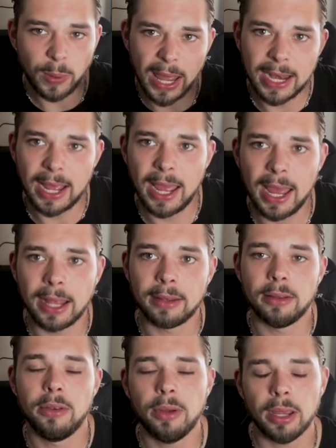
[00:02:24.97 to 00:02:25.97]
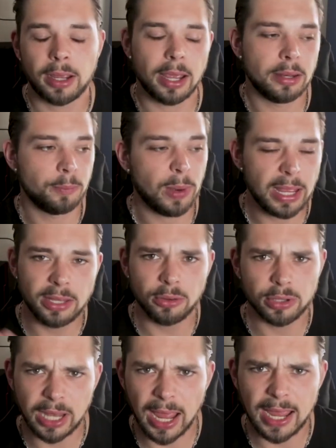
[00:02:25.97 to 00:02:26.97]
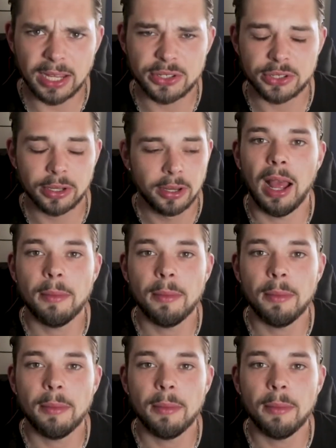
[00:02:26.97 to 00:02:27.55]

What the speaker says: plan ahead. You can plan your days.